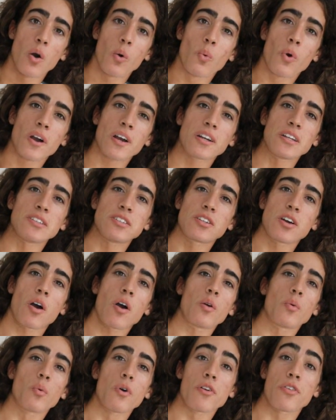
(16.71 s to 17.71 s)
We're gonna
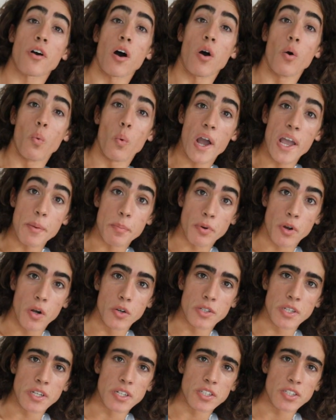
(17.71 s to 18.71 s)
start with a whey
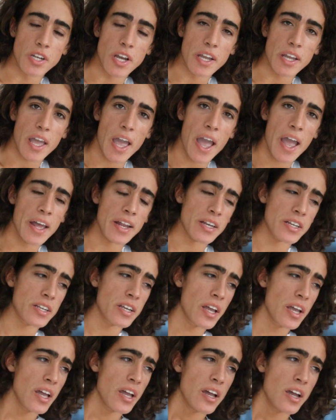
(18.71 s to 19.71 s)
protein shake,
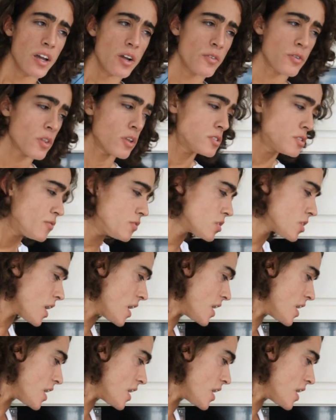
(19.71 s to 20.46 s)
and for those of you